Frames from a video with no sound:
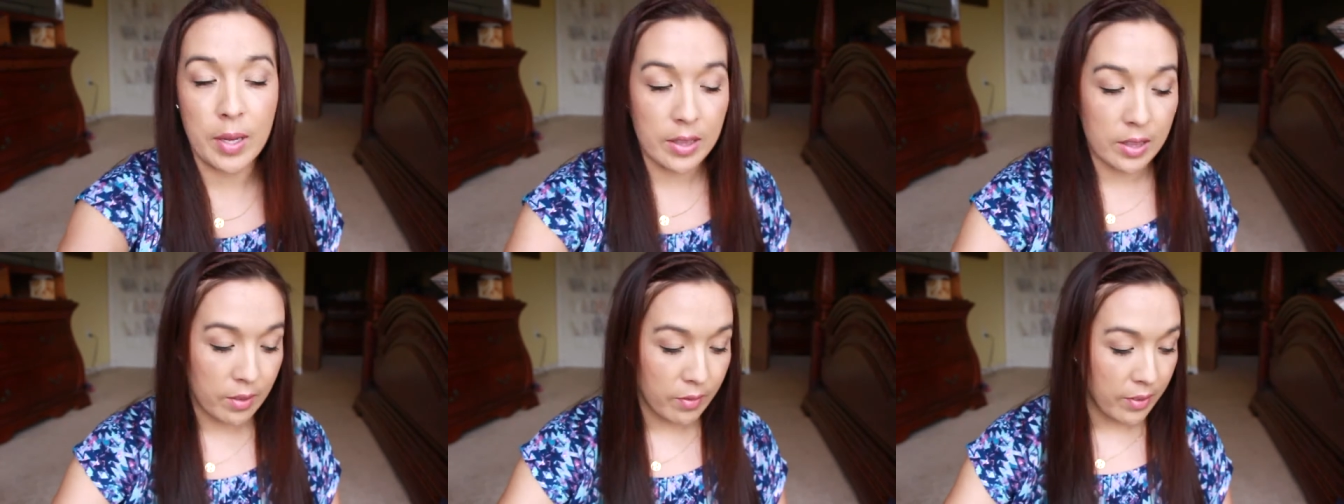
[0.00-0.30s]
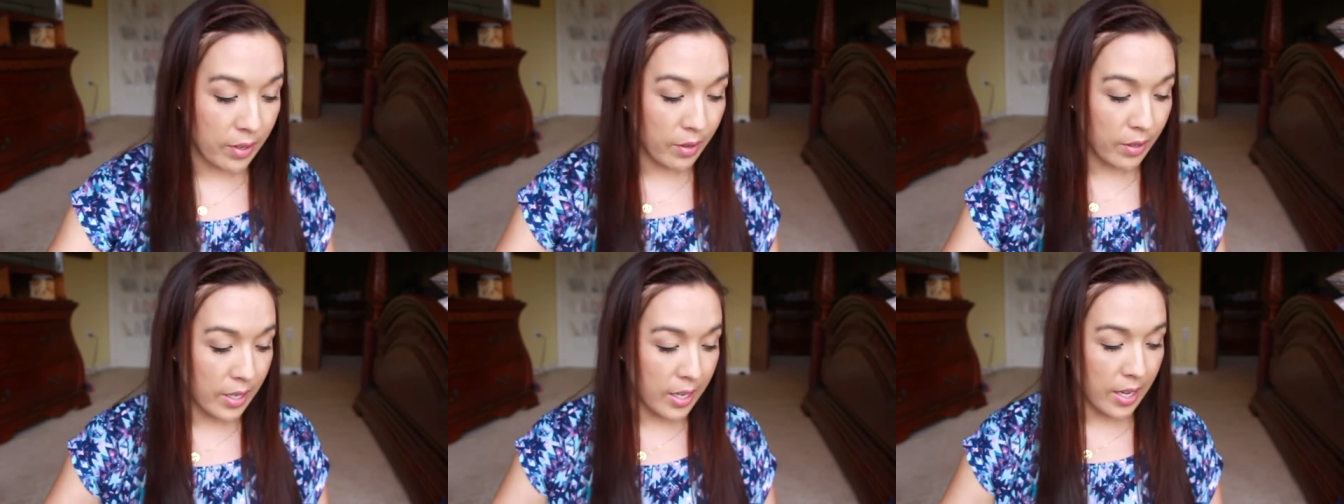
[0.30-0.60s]
at the
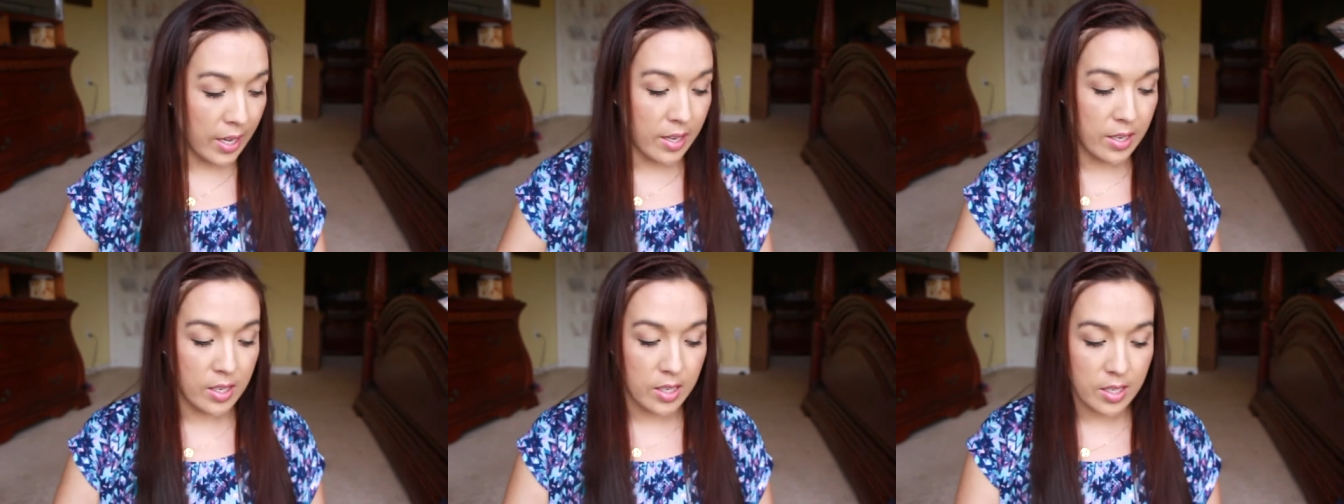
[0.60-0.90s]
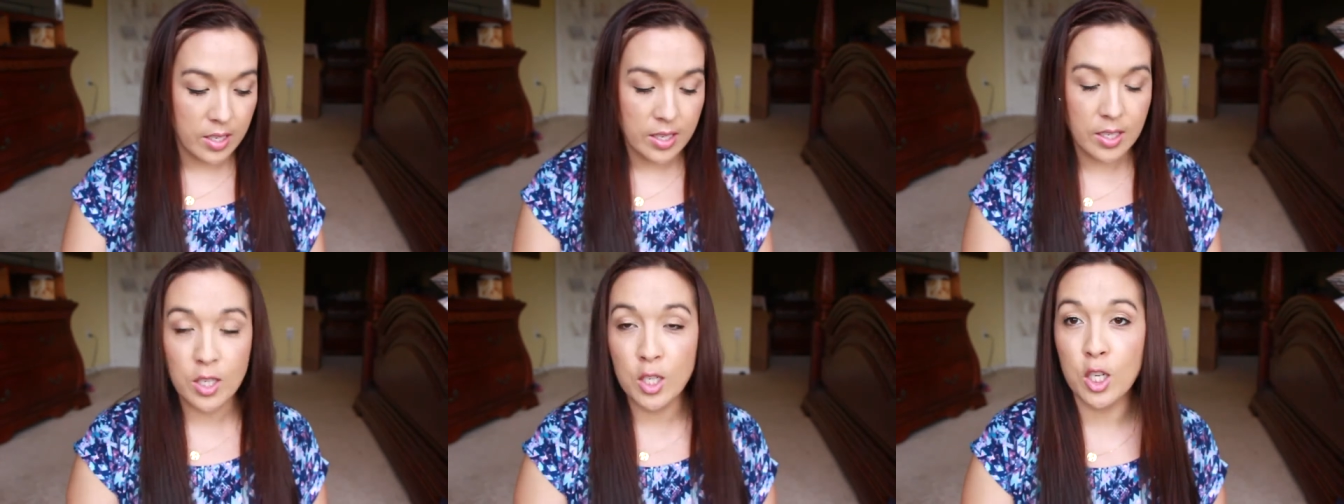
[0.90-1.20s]
very
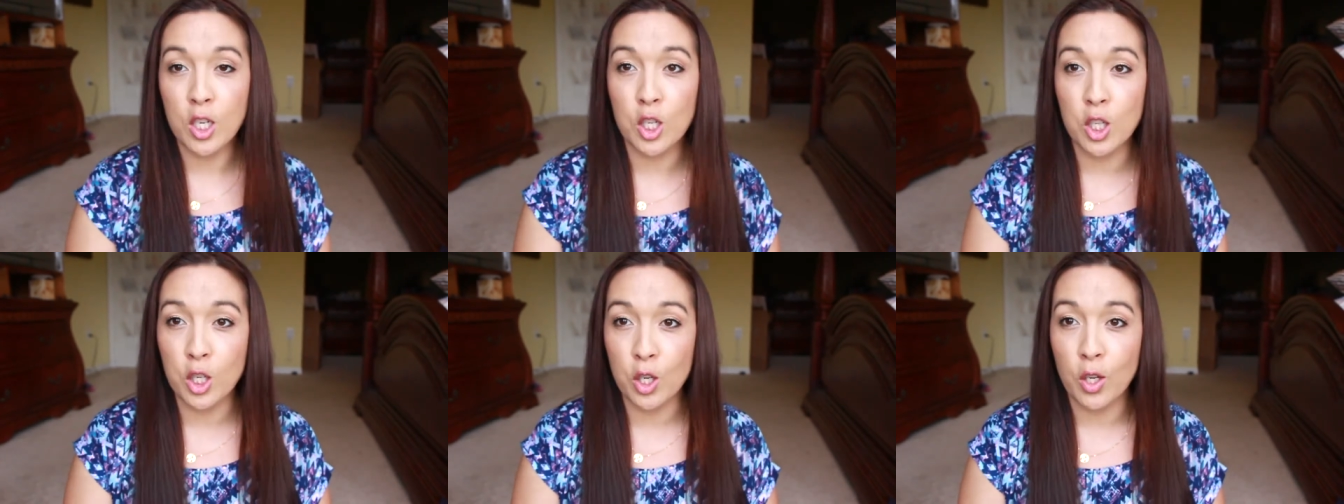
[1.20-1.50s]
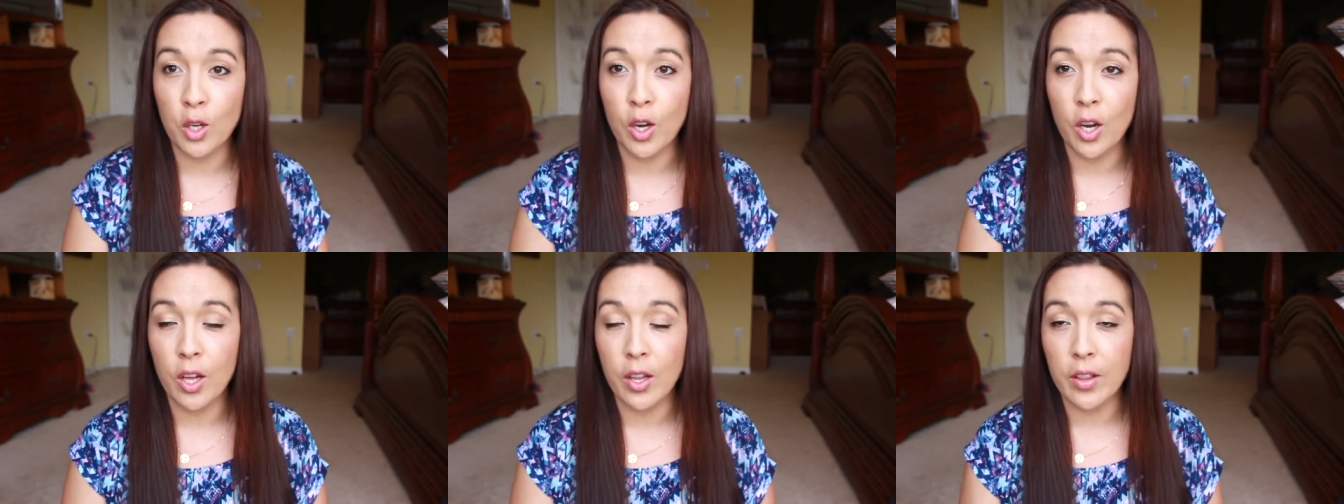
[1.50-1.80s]
end to show
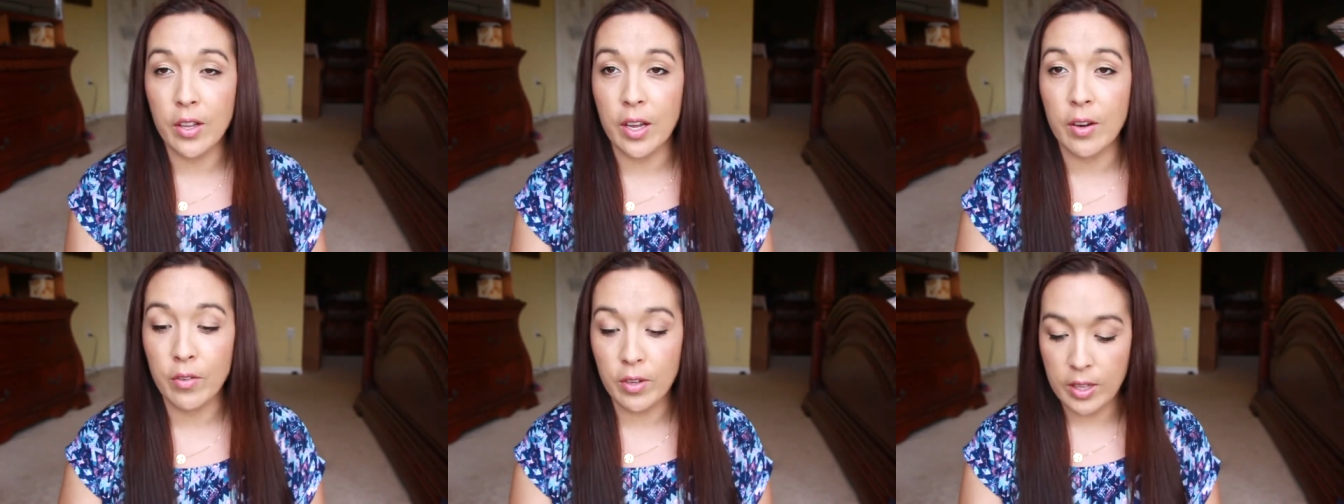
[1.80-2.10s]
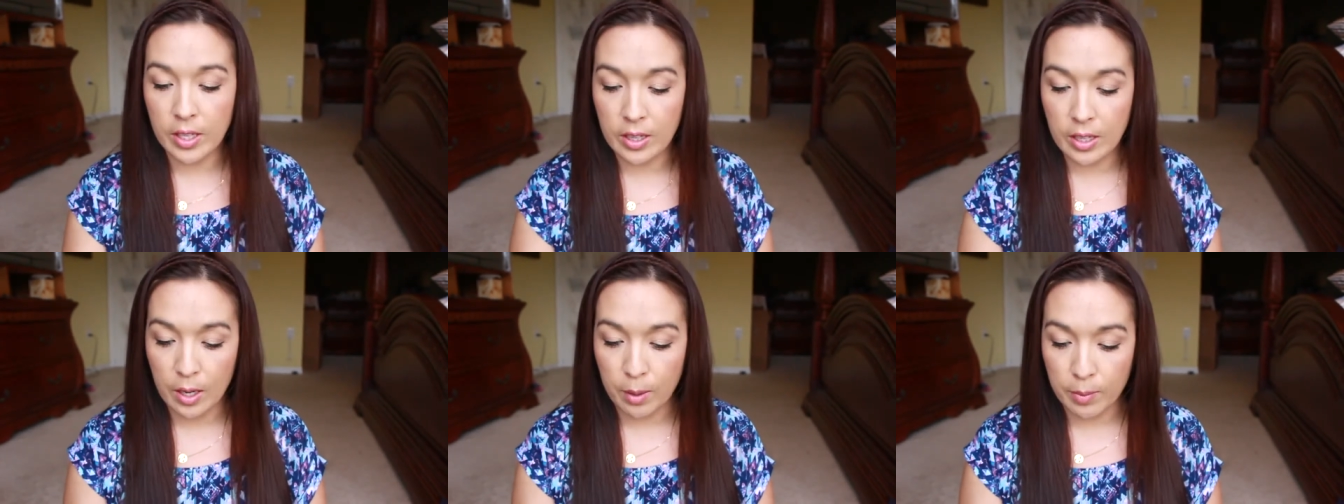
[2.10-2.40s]
you all
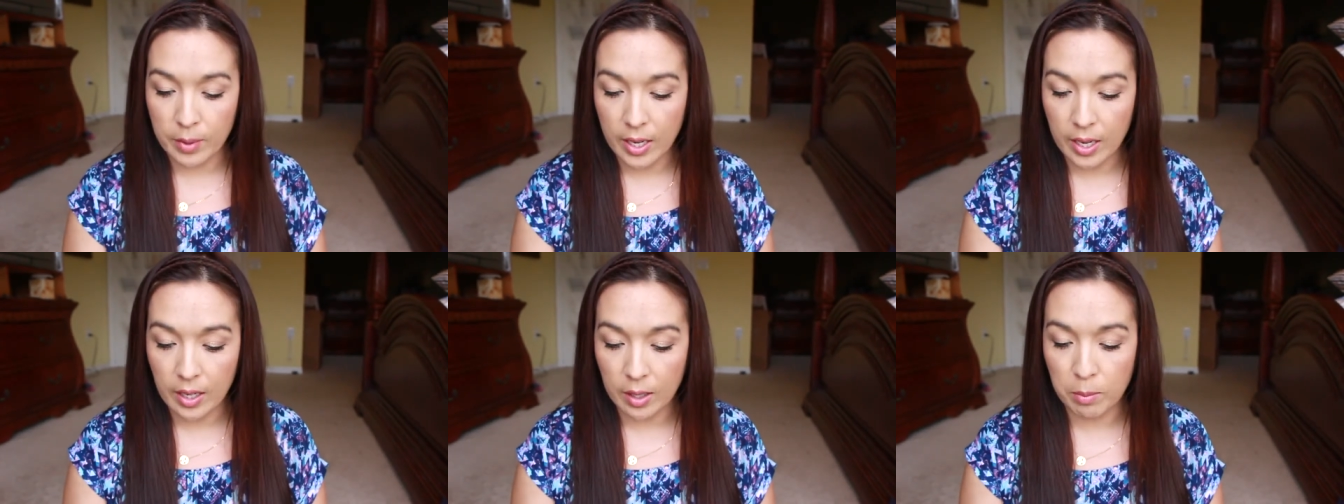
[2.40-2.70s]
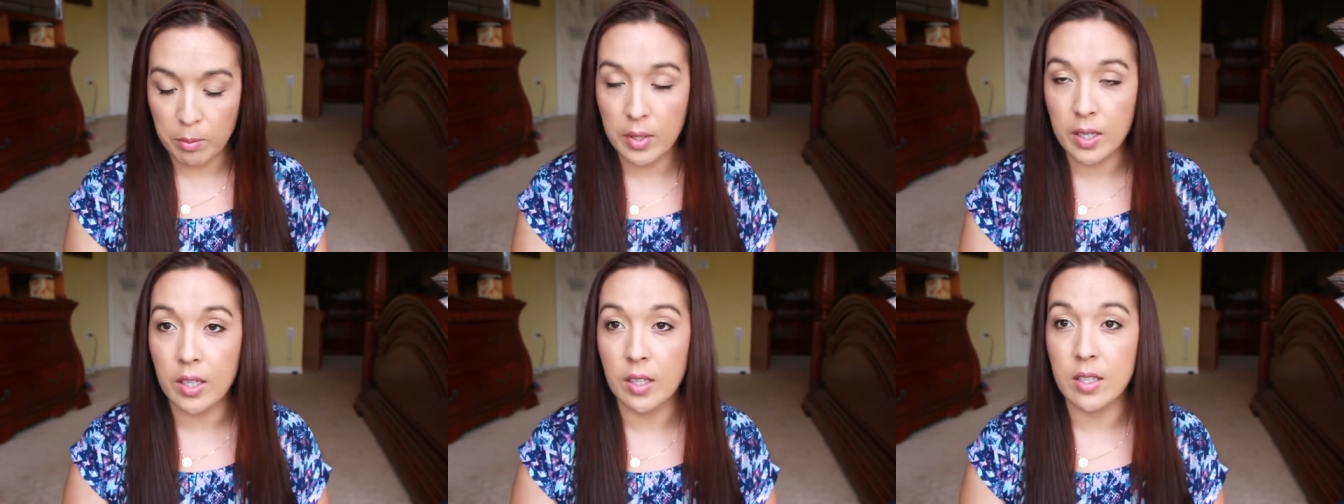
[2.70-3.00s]
everything that I'm
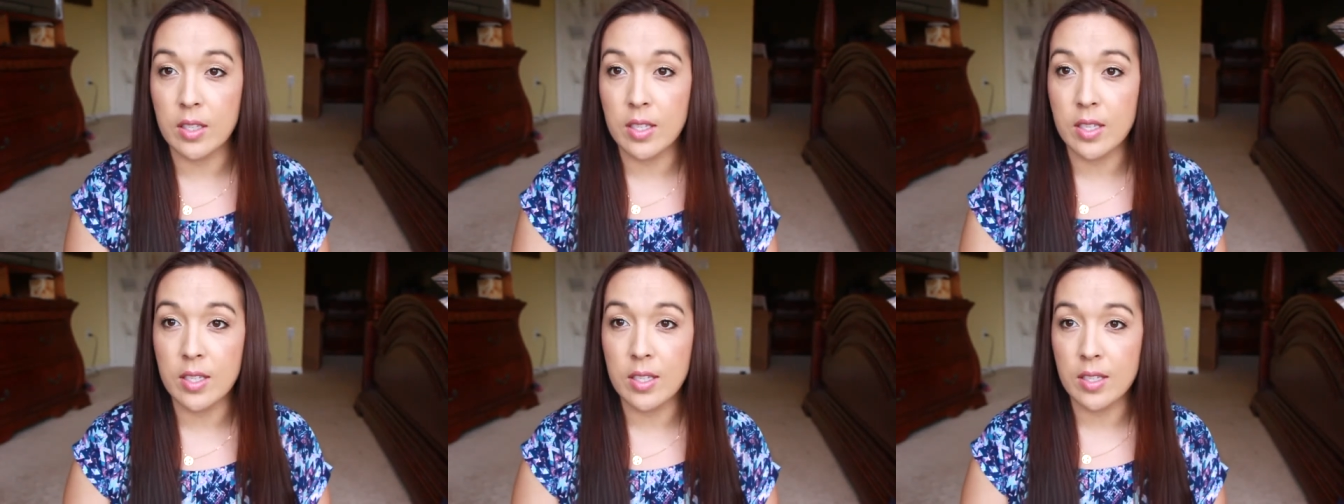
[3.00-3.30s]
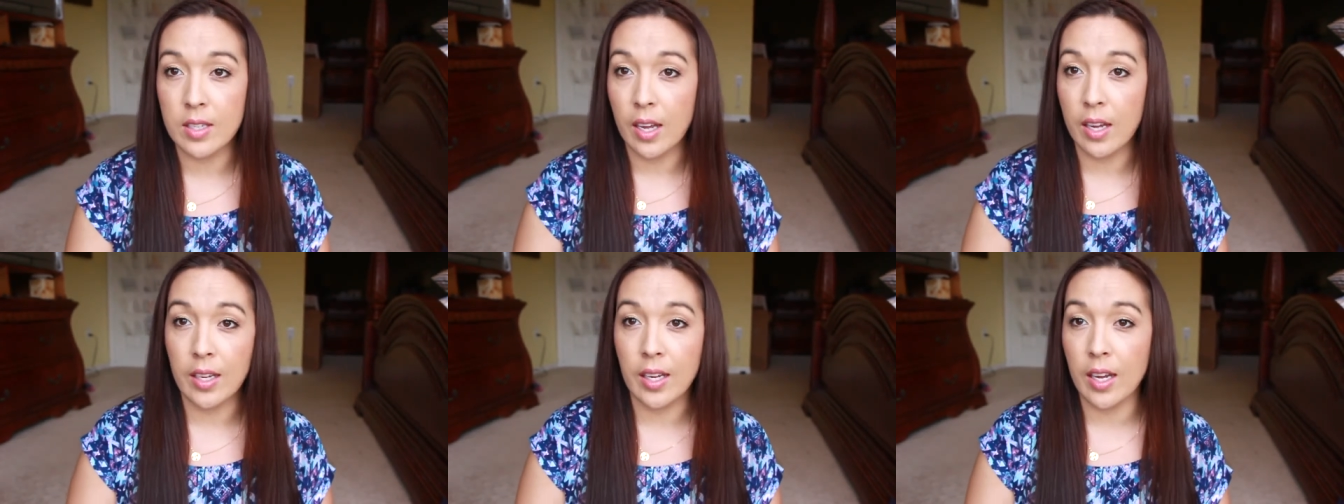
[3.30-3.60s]
getting
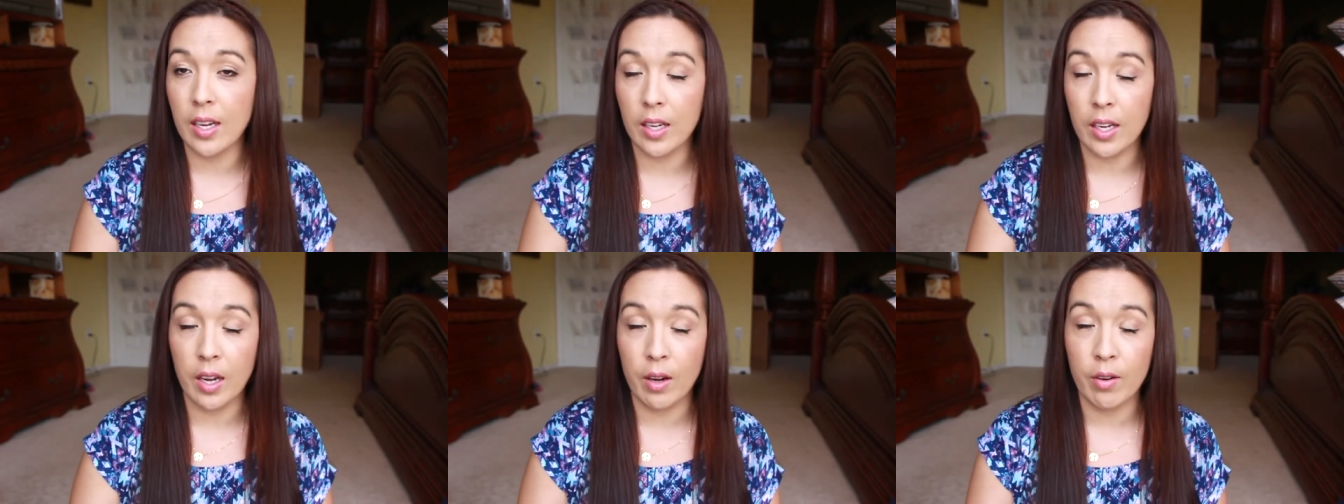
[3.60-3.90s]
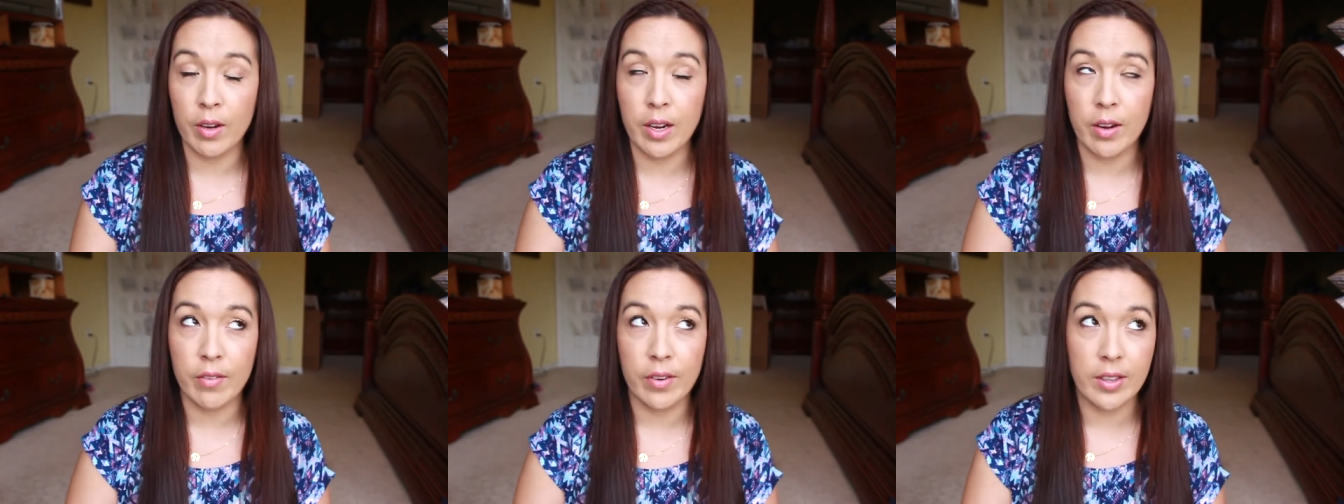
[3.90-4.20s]
because I can't
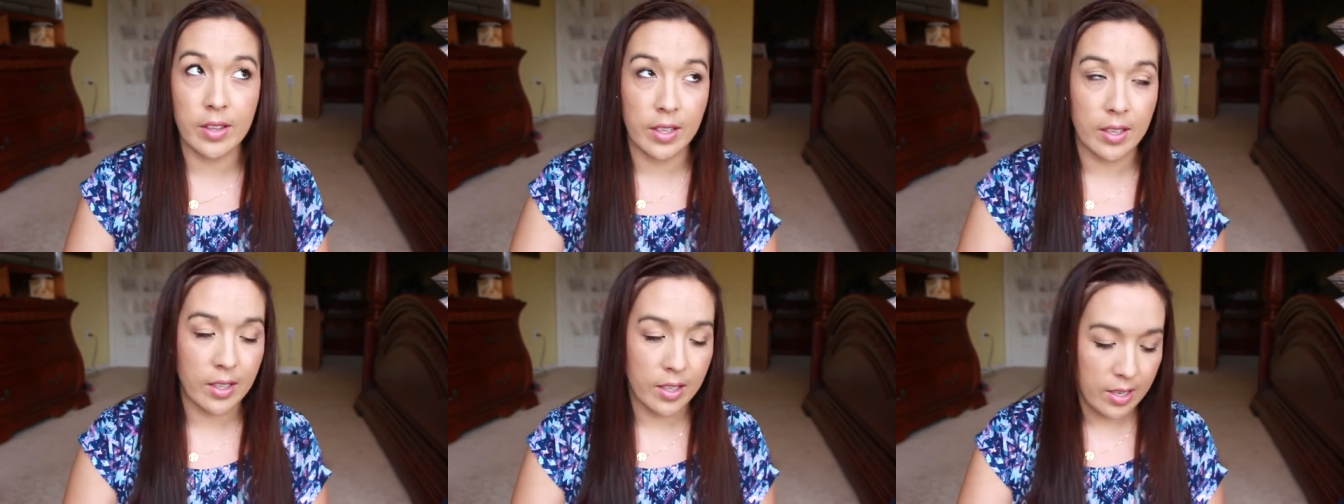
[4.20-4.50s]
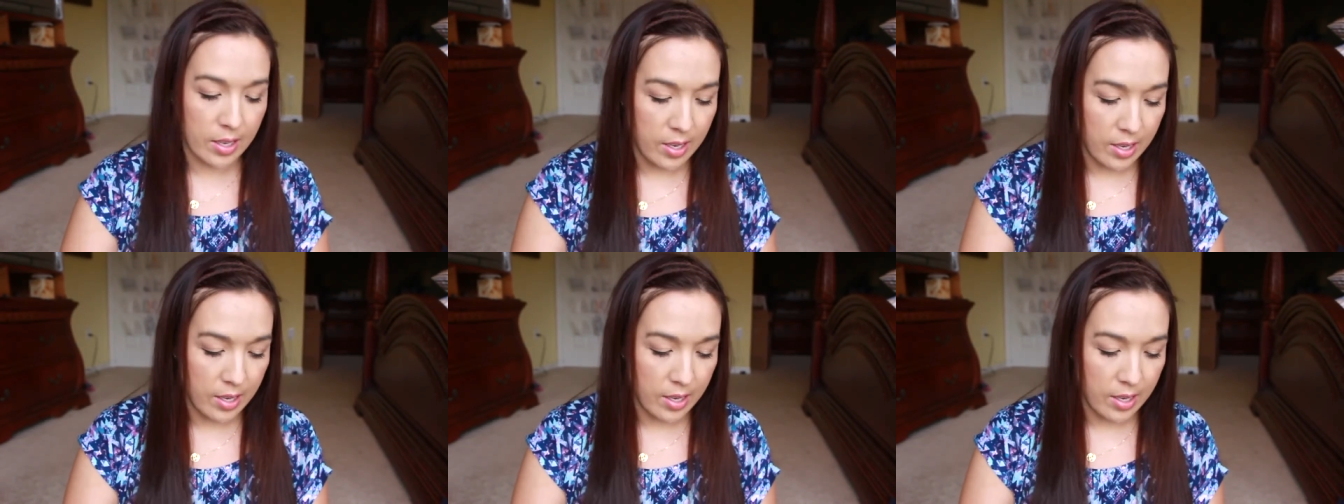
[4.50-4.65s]
carry everything.